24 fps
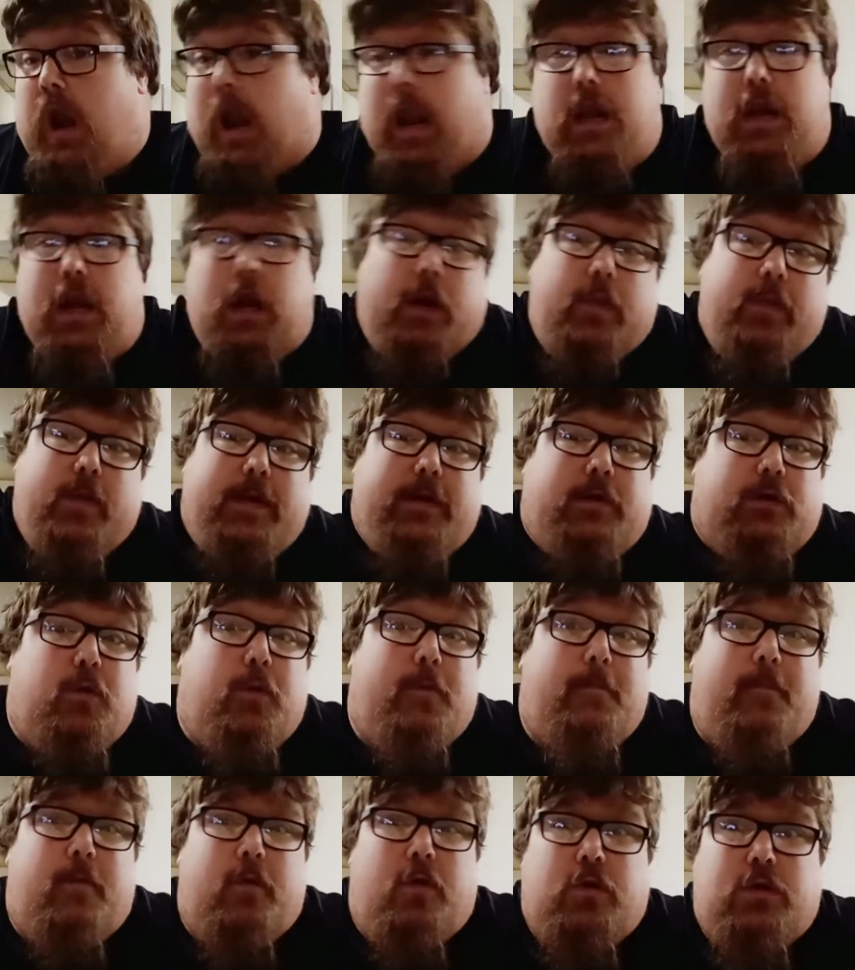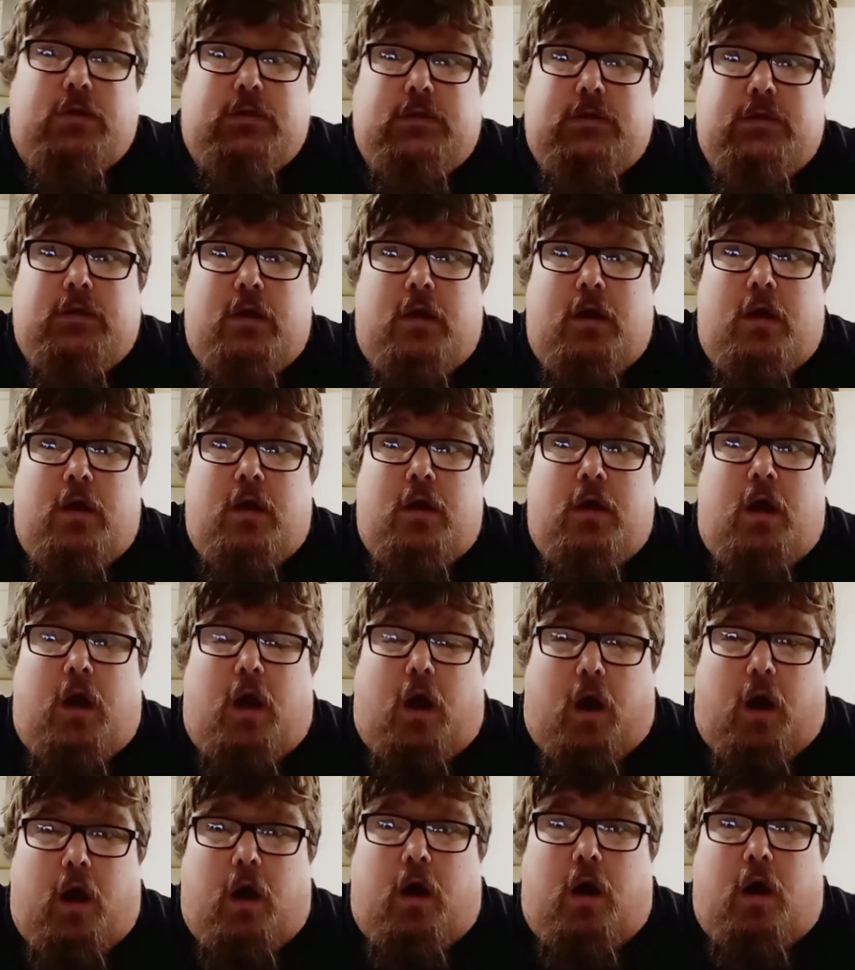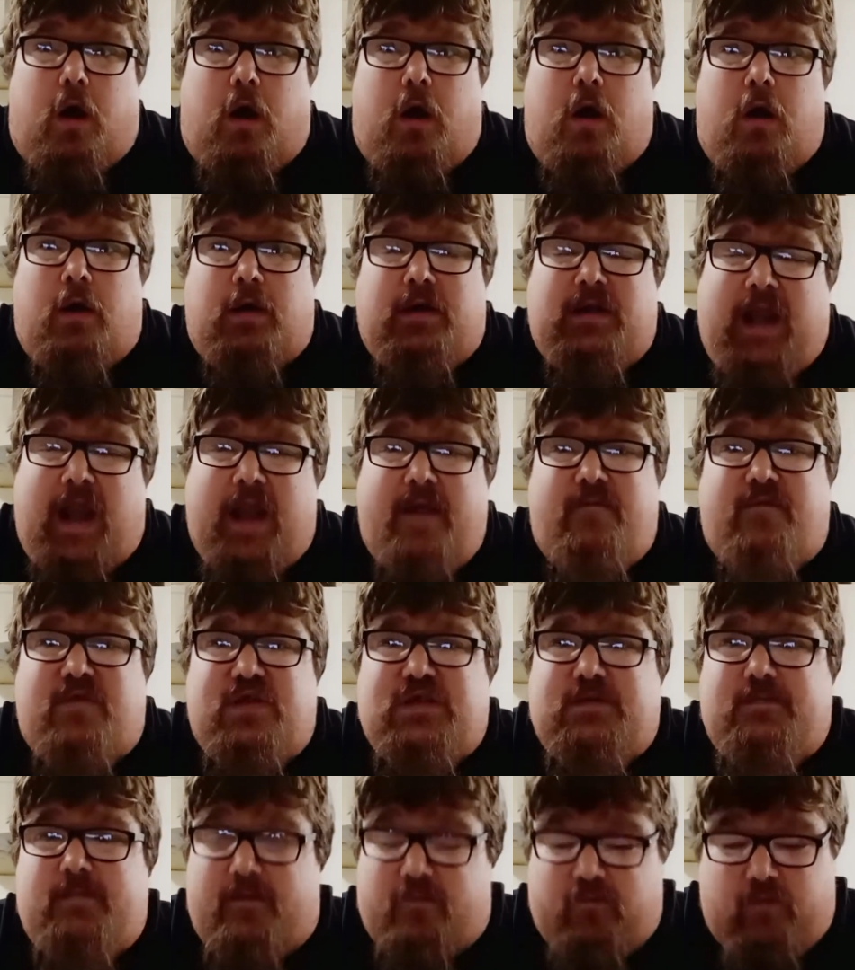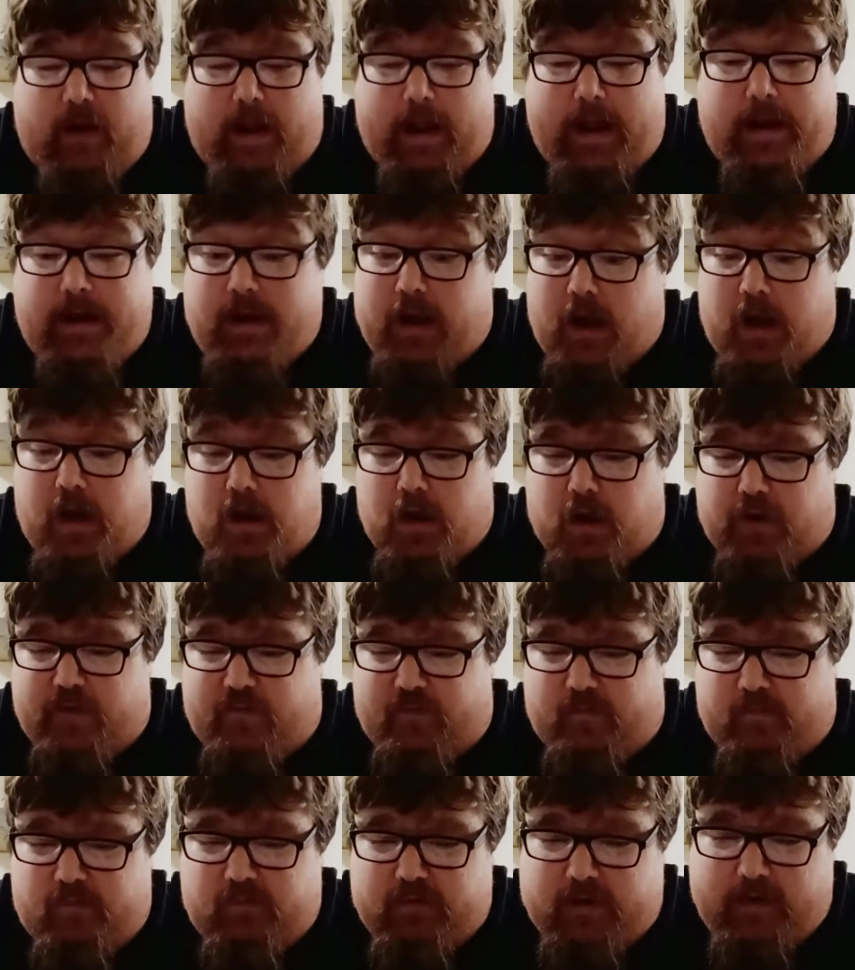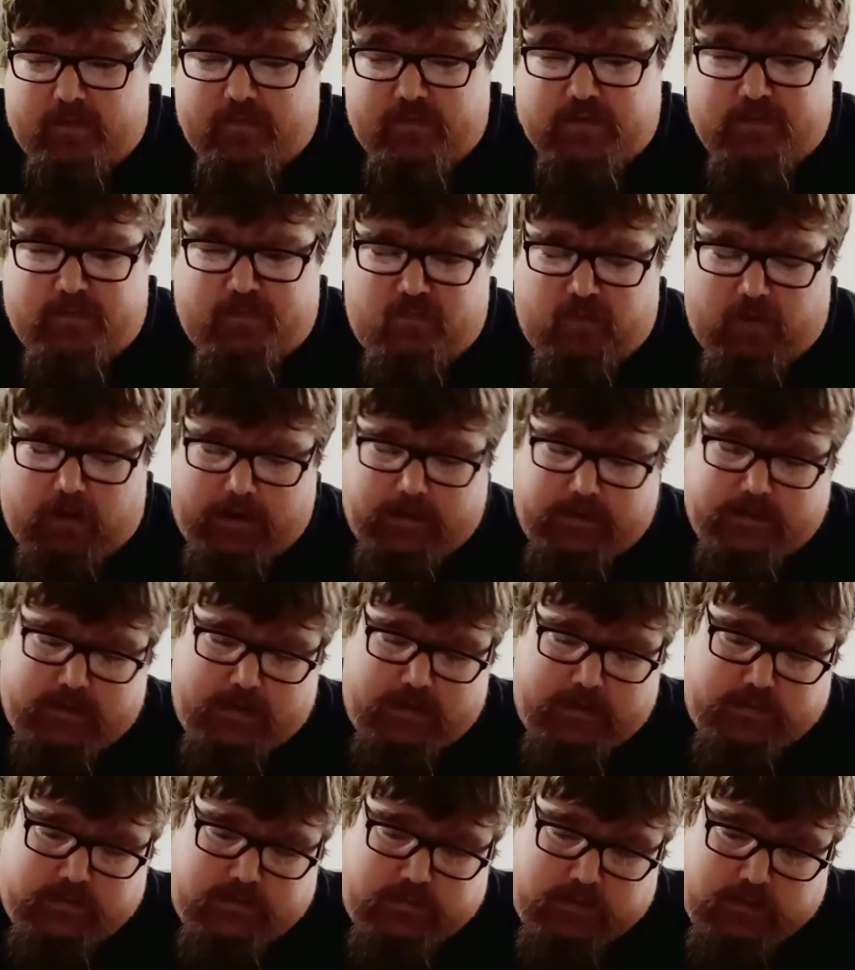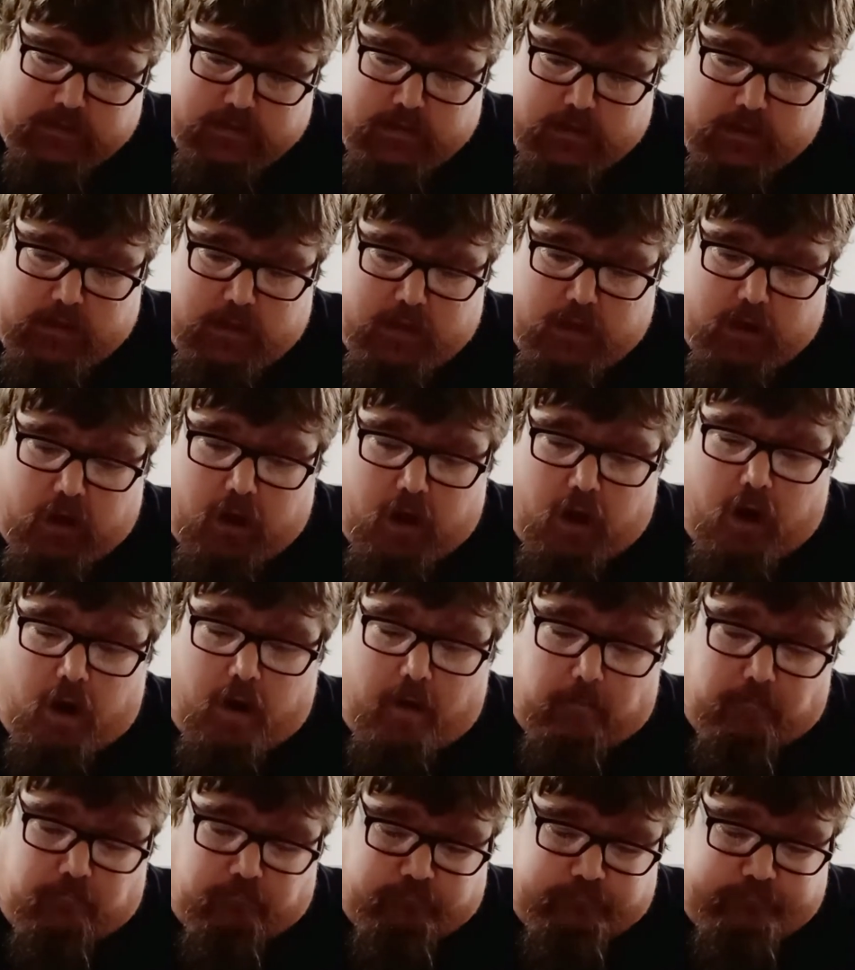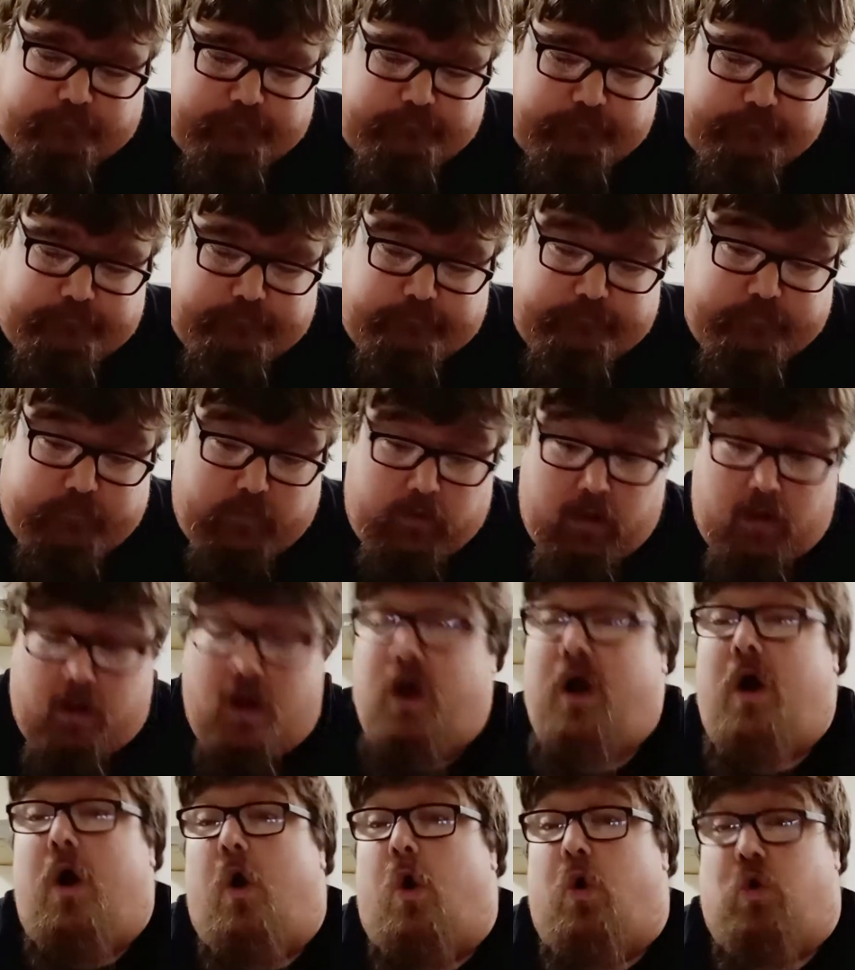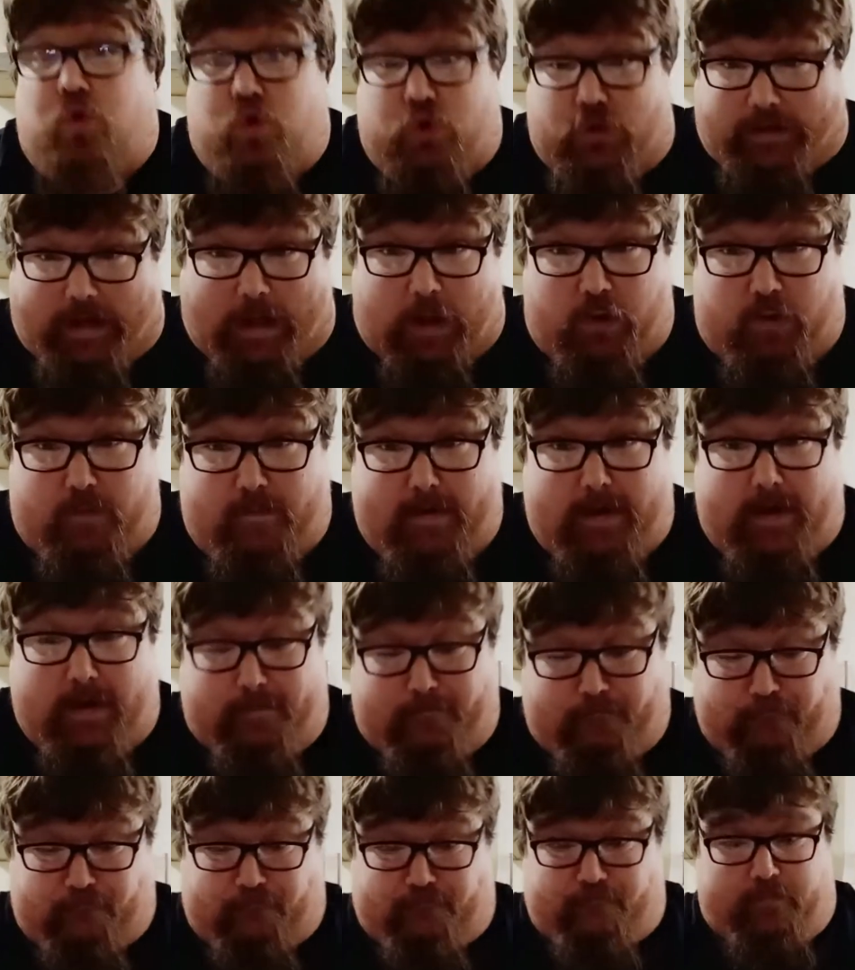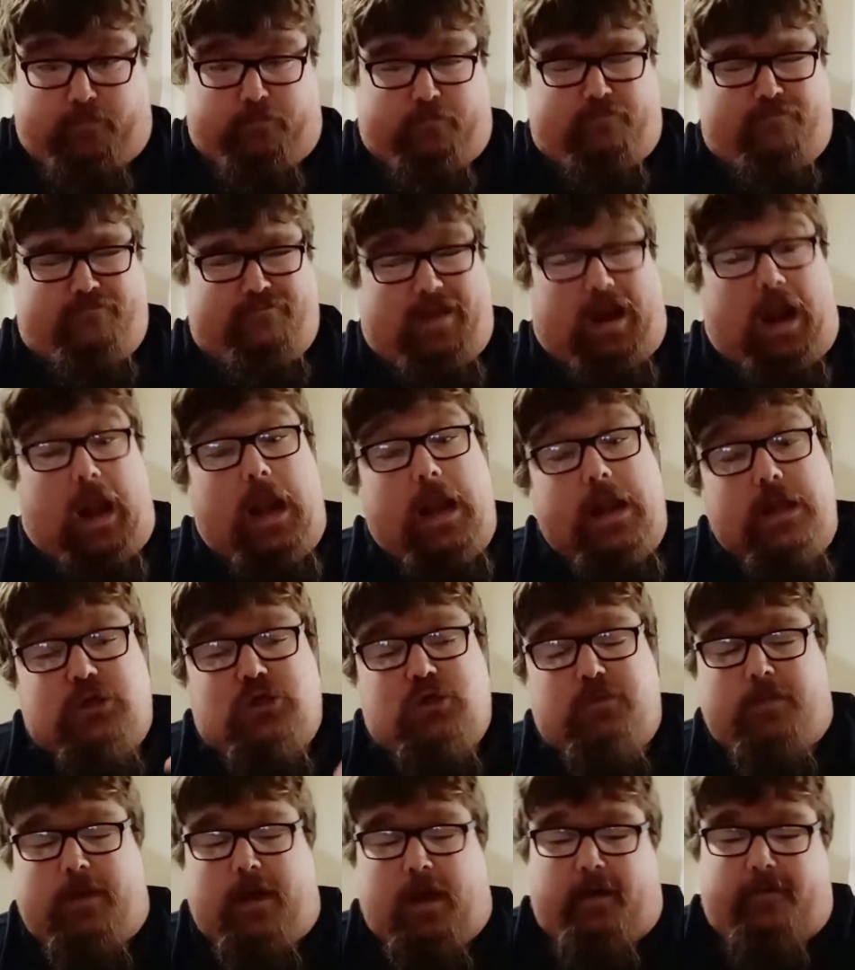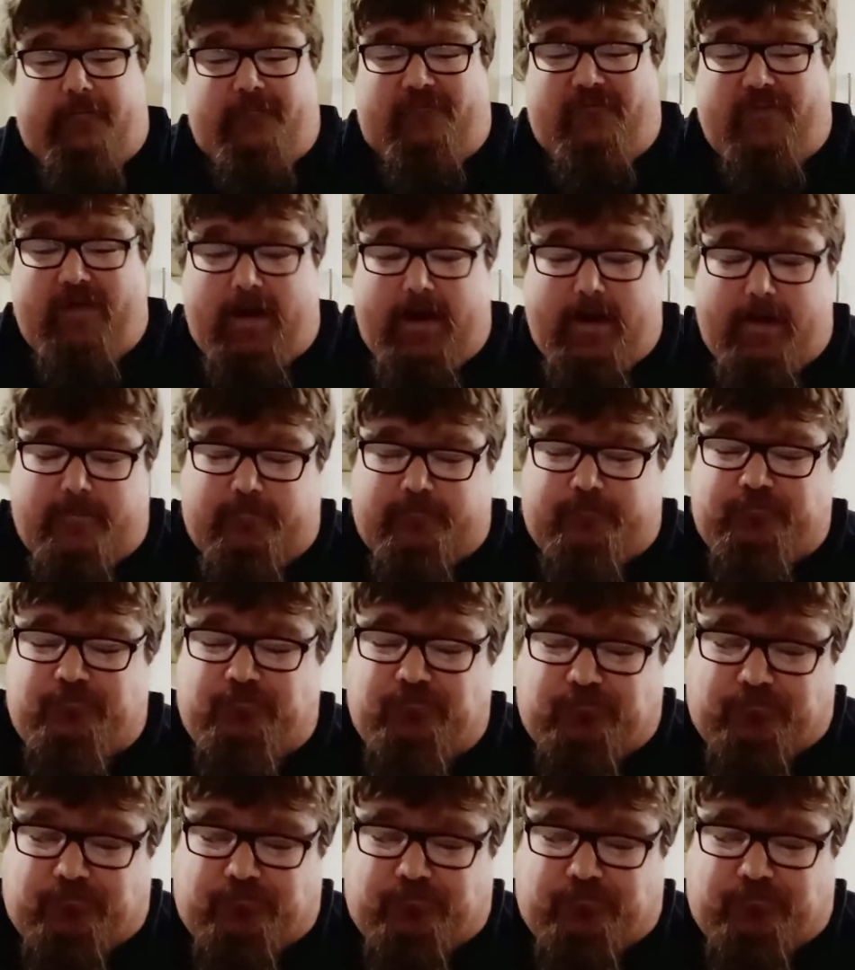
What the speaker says: None of these comic books are Kevin Smith related. None of them are Kevin Smith related. Because that would have been a little bit unfair.